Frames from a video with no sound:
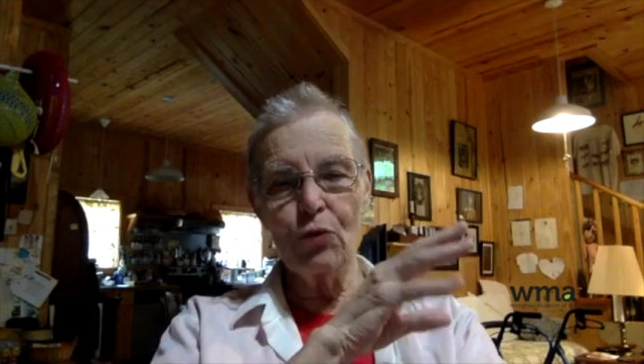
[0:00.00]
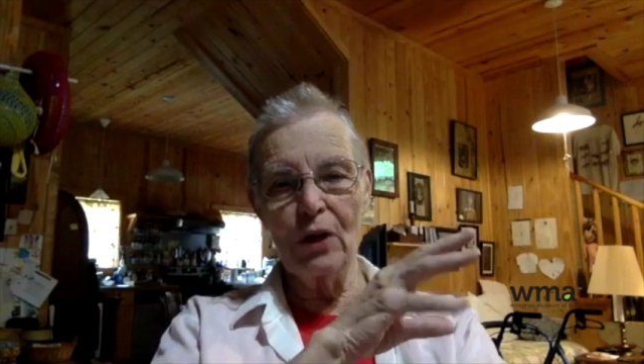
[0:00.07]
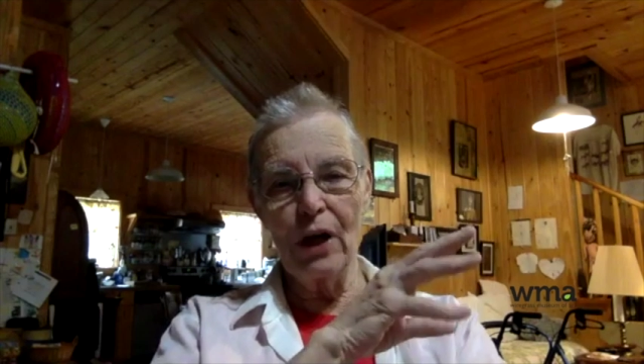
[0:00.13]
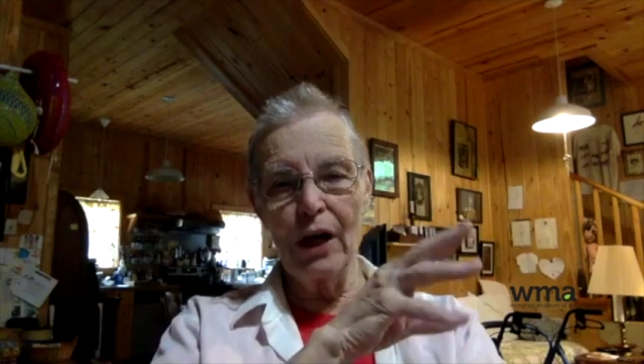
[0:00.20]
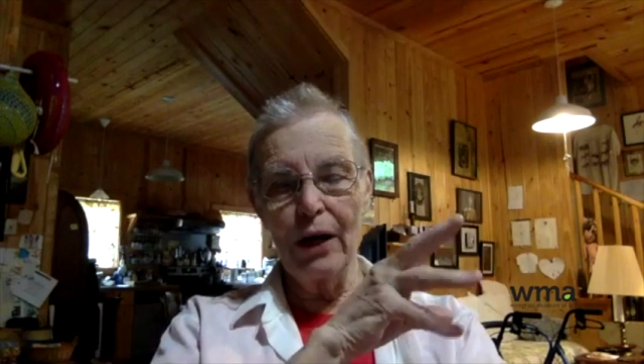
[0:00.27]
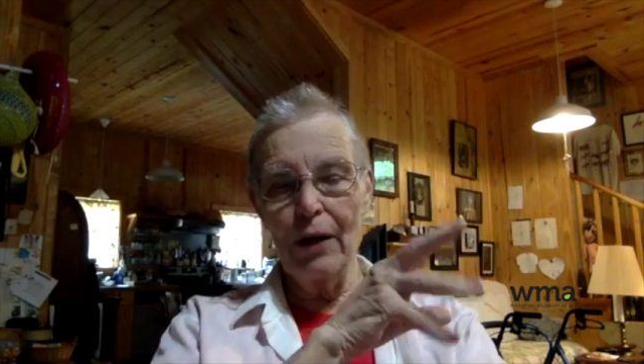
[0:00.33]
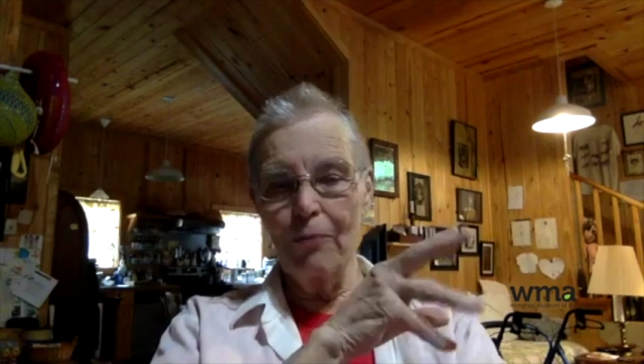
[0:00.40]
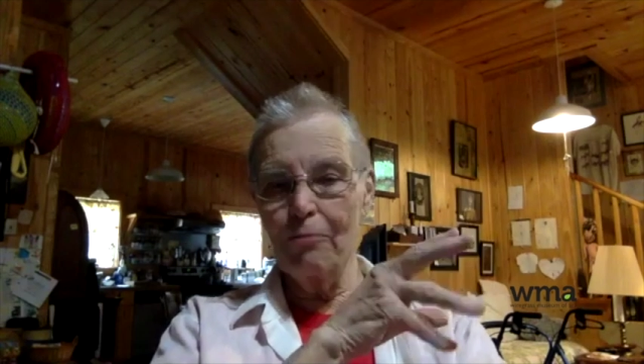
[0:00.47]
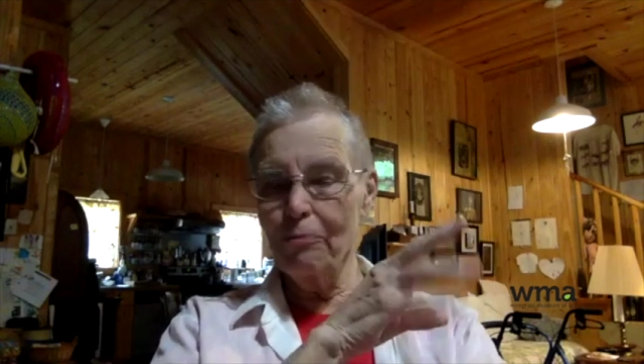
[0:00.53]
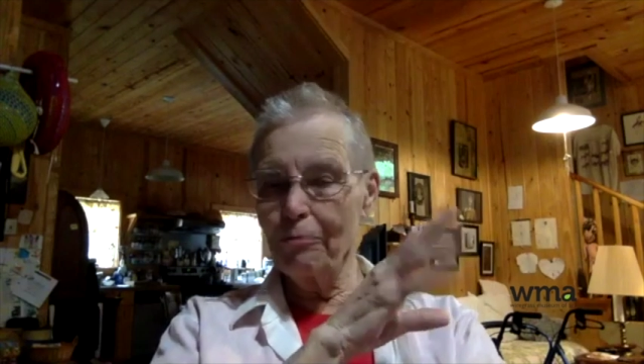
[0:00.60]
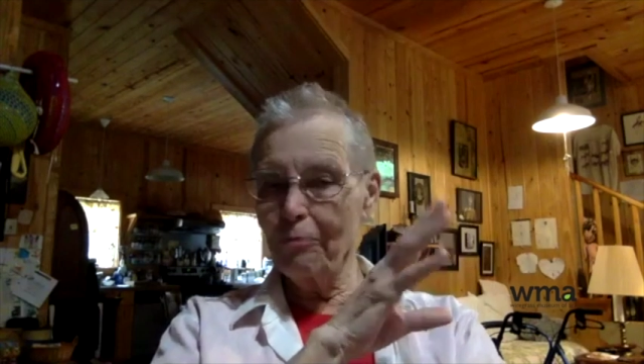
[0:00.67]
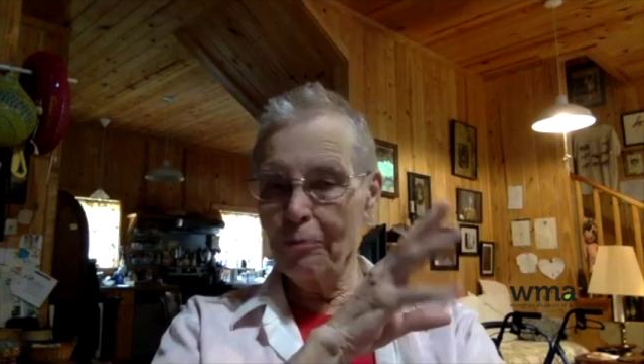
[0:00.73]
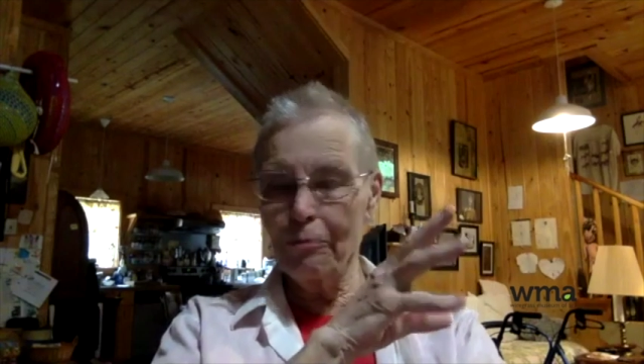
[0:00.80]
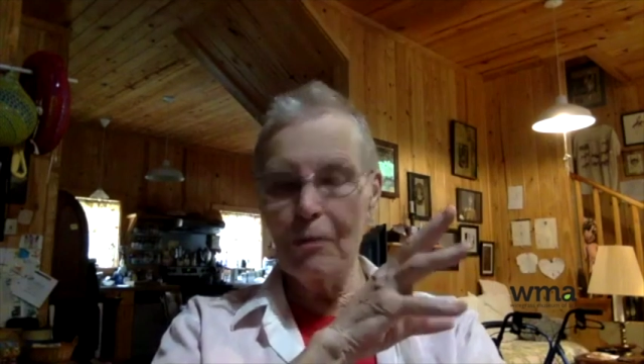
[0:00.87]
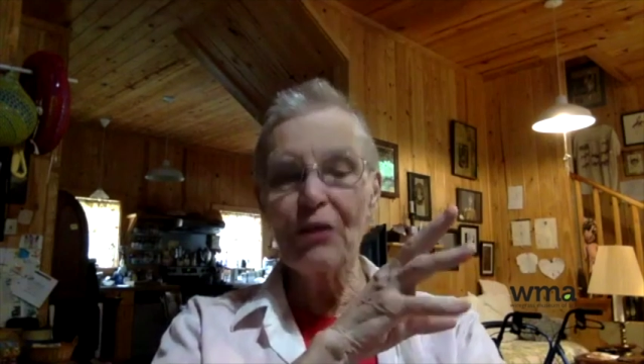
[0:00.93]
um,
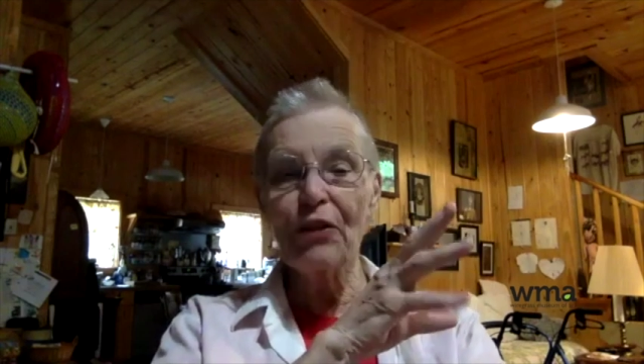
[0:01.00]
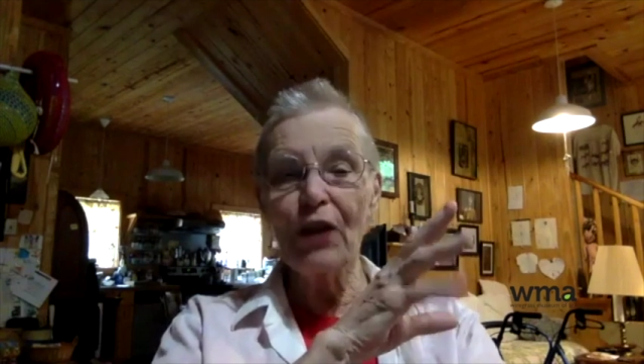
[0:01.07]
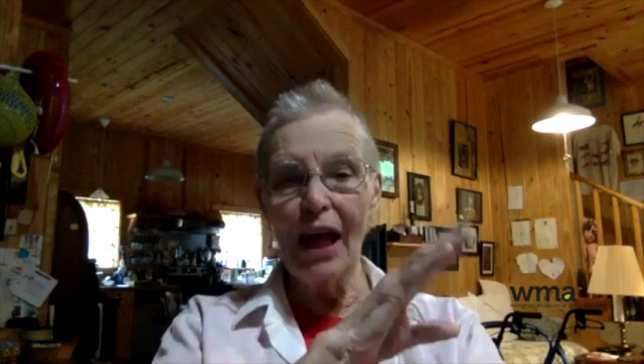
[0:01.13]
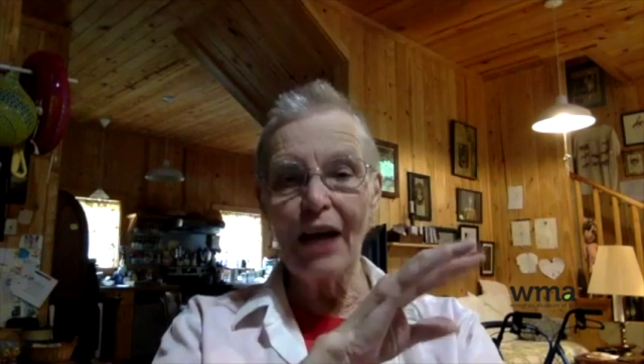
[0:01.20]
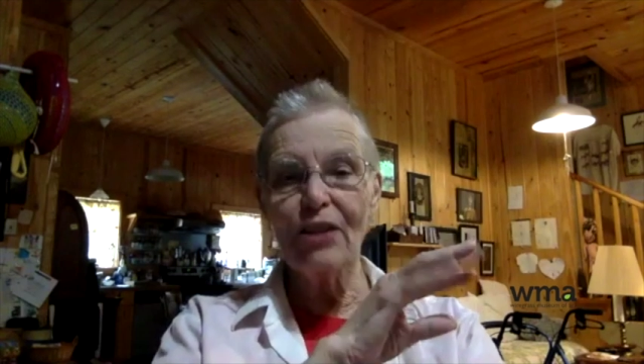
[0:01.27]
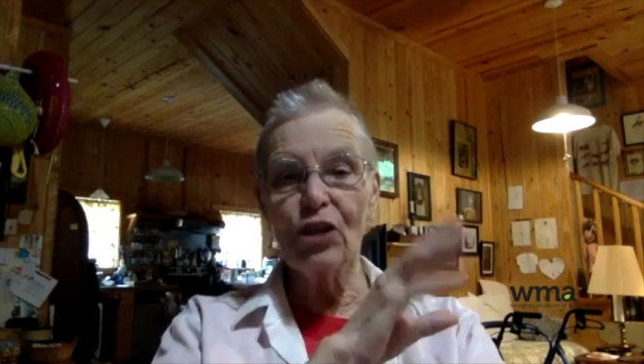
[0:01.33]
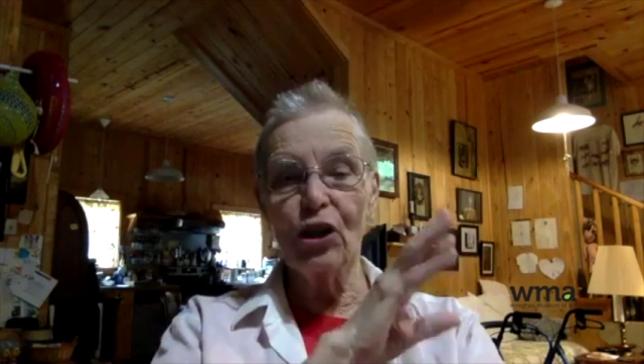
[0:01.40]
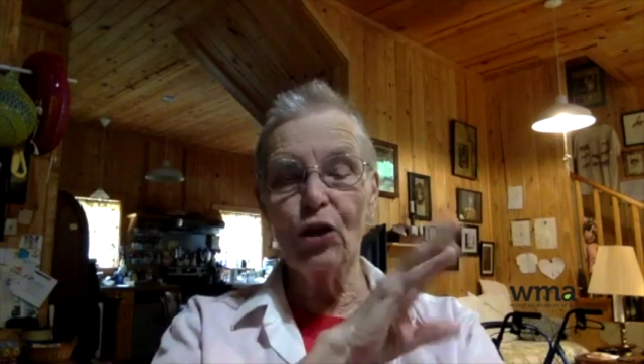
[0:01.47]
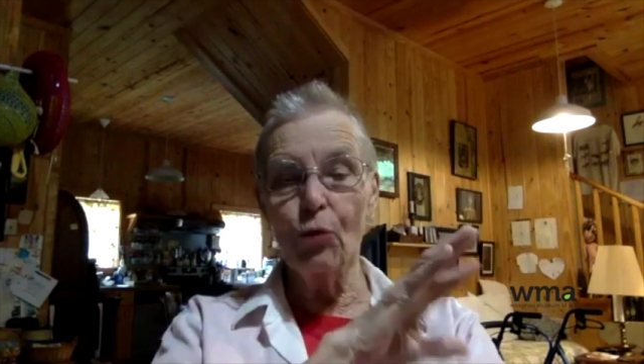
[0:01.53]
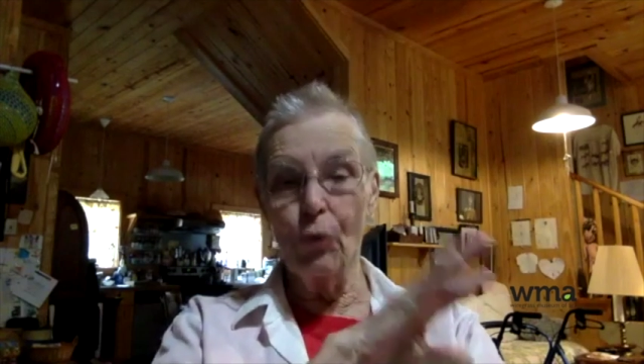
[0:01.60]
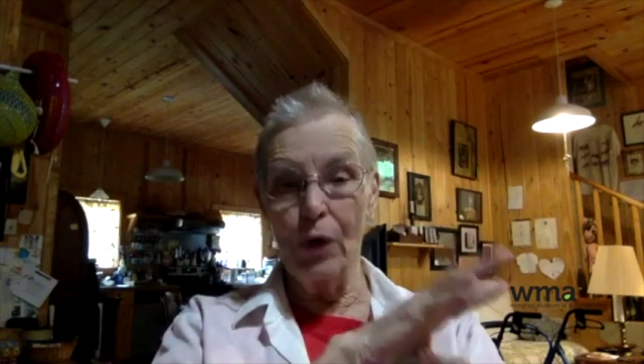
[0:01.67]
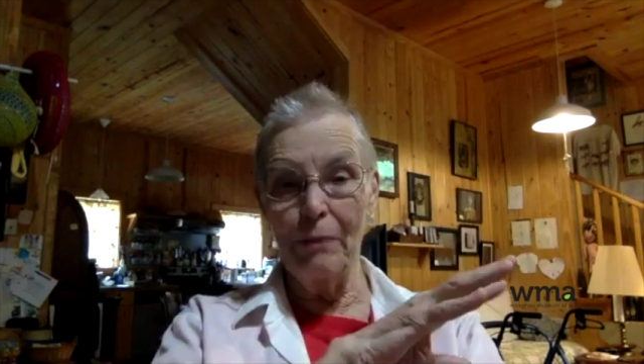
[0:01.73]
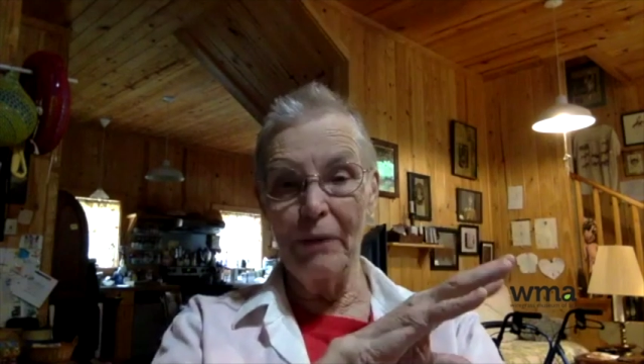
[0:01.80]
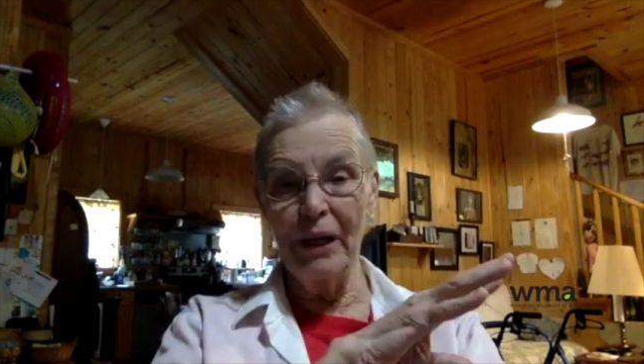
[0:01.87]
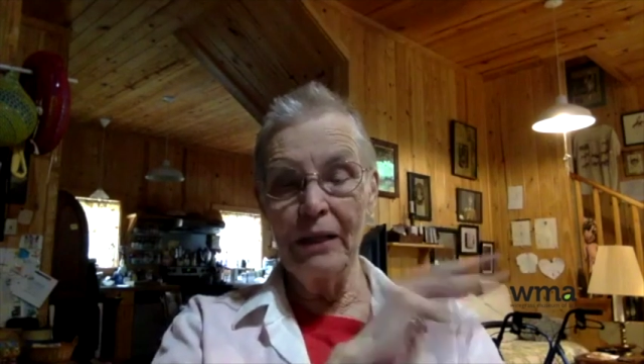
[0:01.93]
mythological
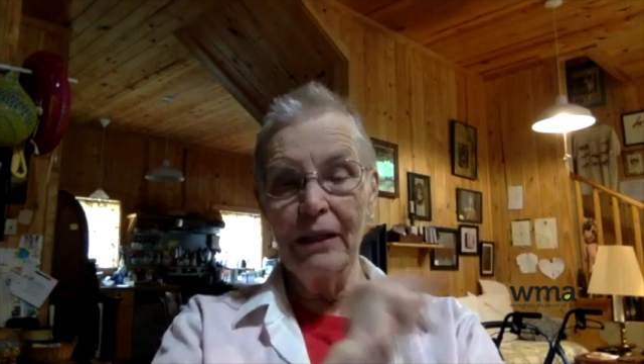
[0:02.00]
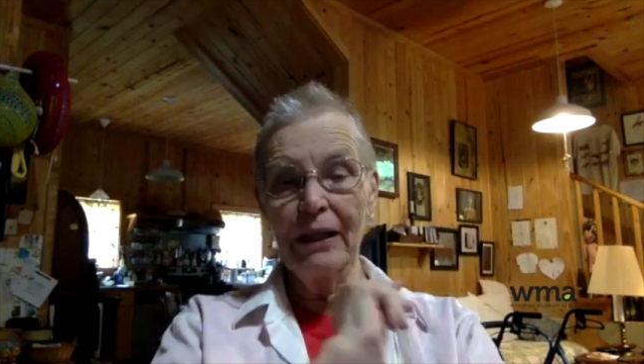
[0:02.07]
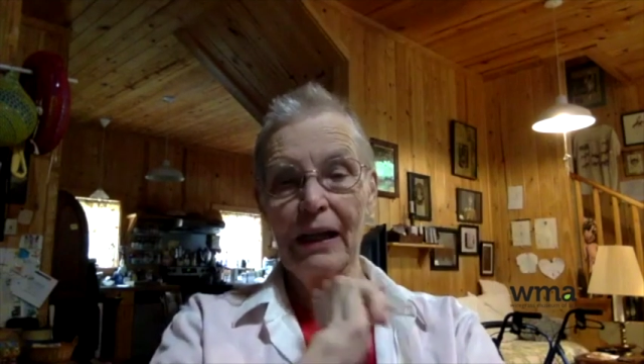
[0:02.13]
women.